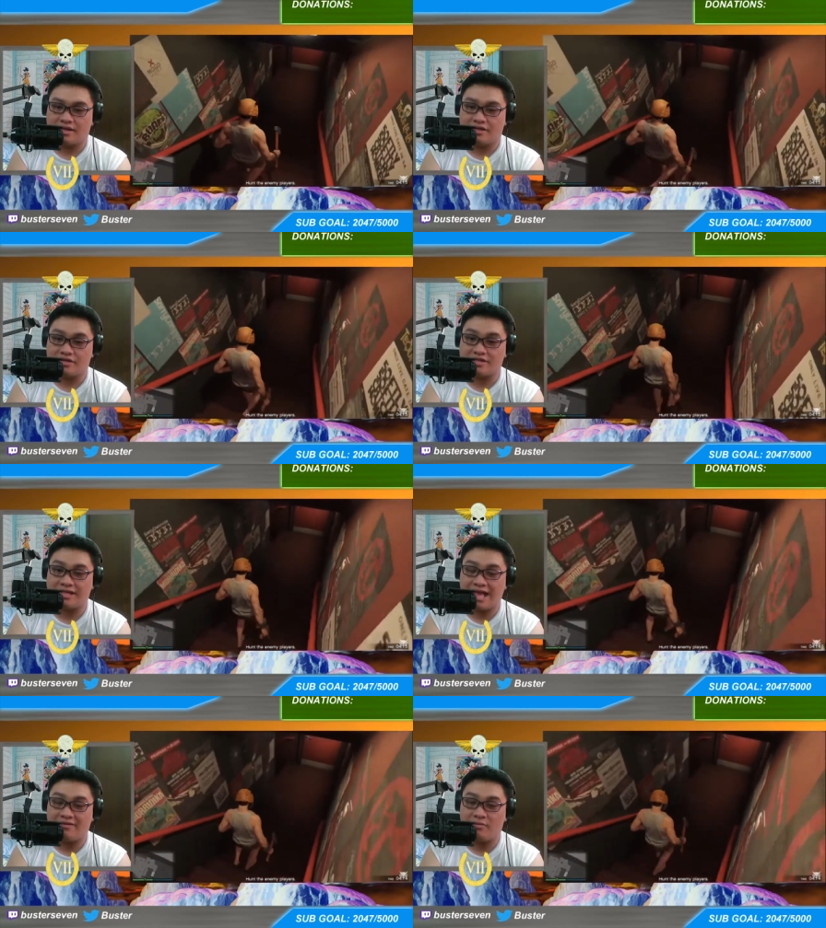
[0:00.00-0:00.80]
You still
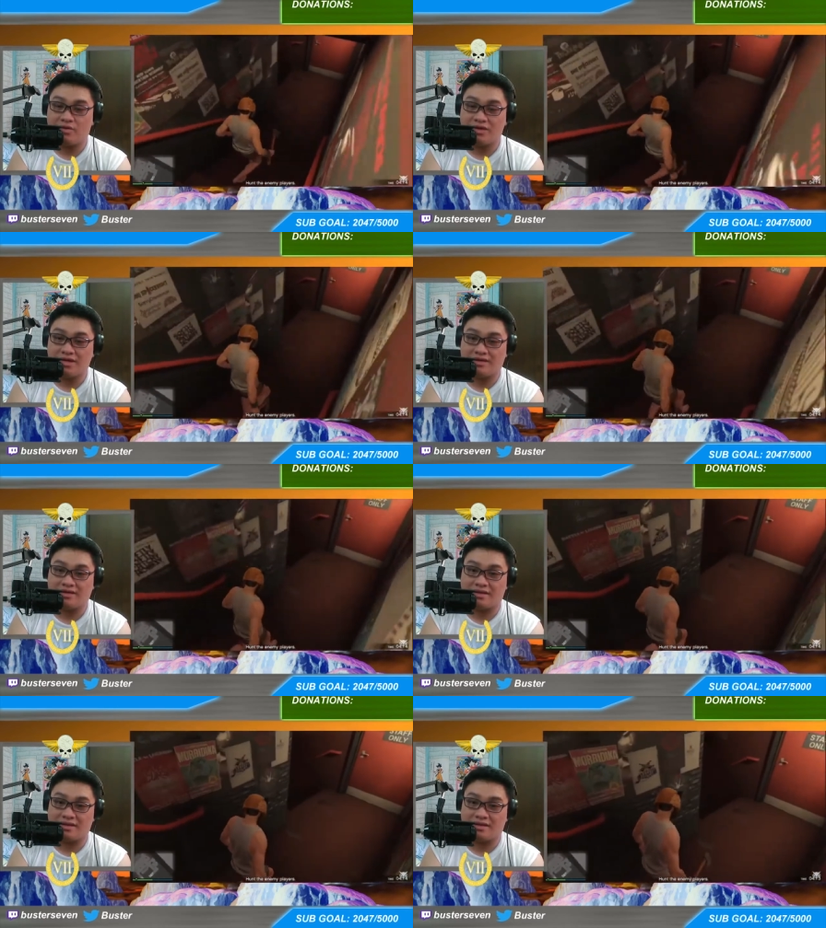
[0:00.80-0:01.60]
have a what bullet.
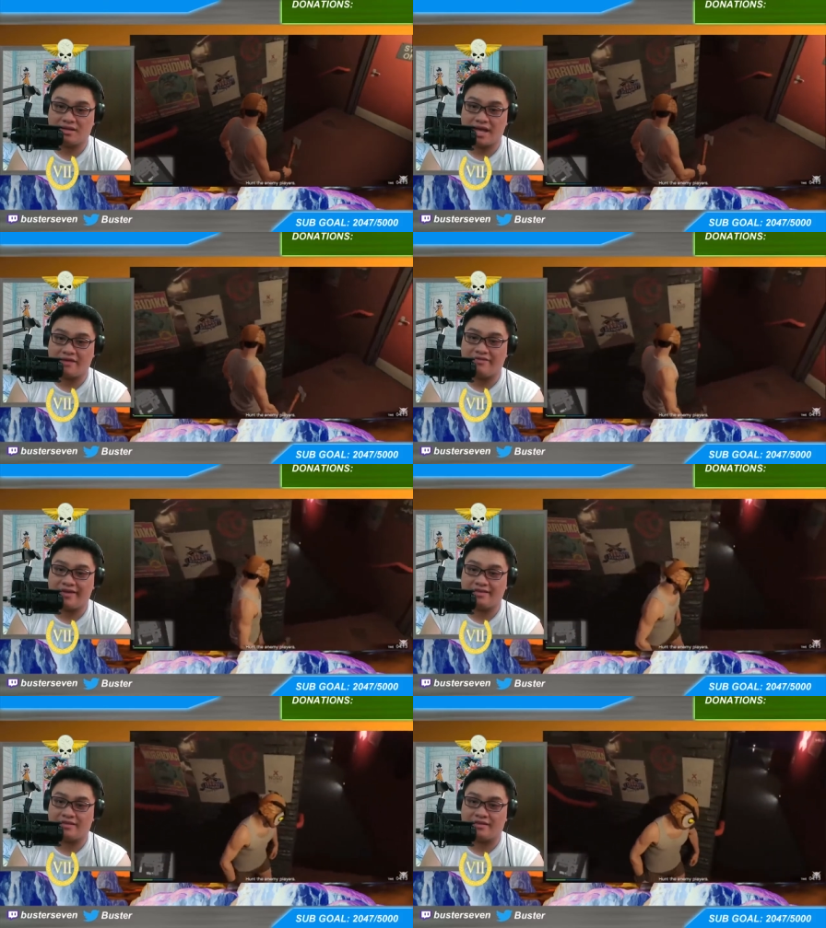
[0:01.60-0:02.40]
I'm not
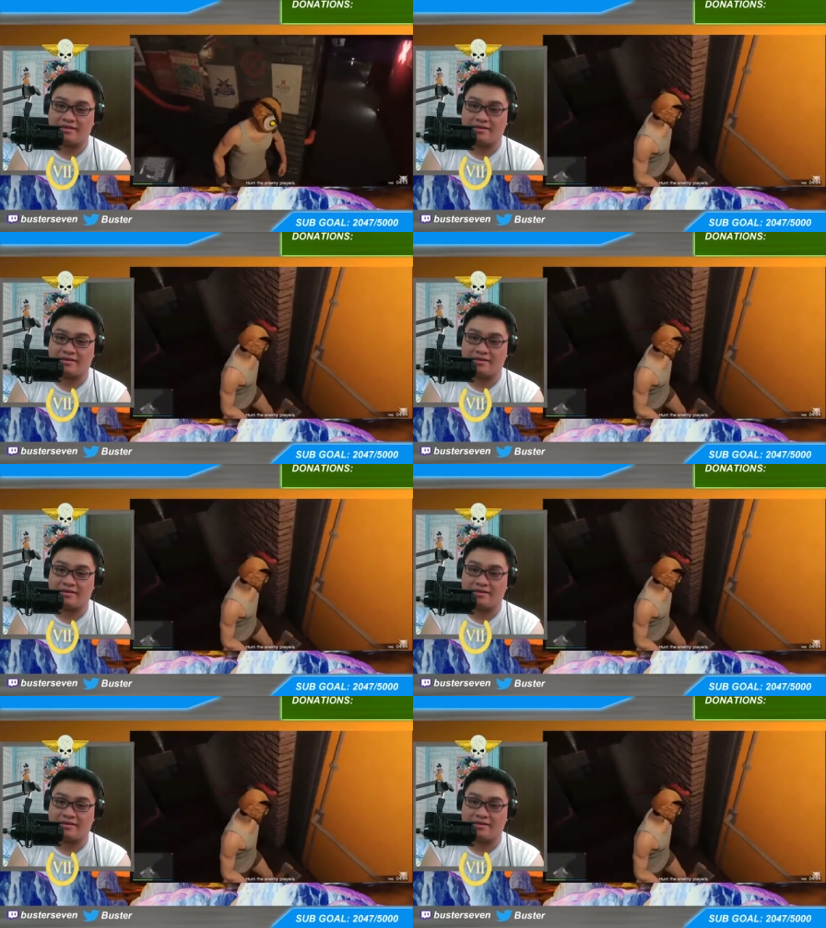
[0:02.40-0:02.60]
Evan. outside.